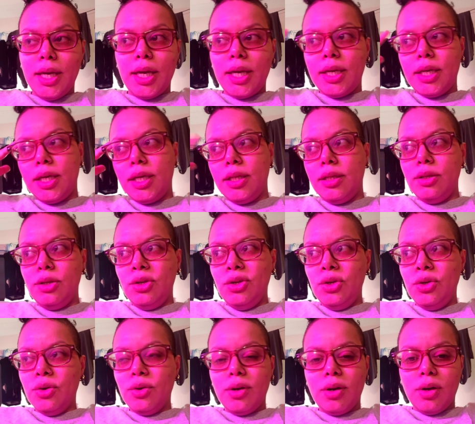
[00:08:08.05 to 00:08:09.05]
and
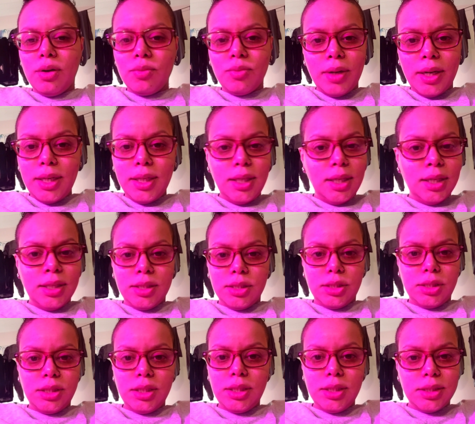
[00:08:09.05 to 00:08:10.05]
you're already in a
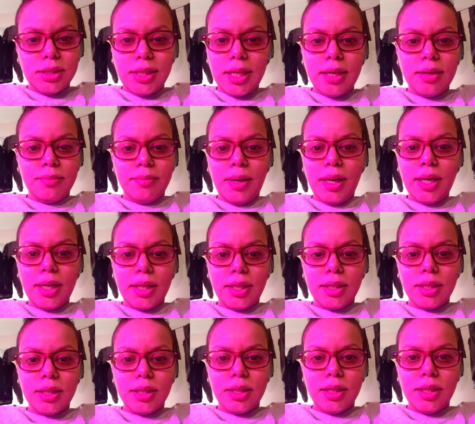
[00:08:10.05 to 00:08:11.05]
shitty state of
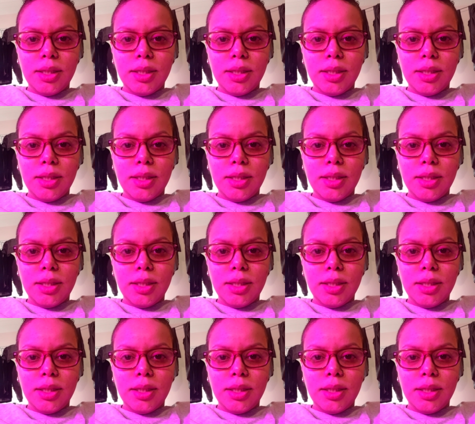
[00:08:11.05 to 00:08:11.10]
mind,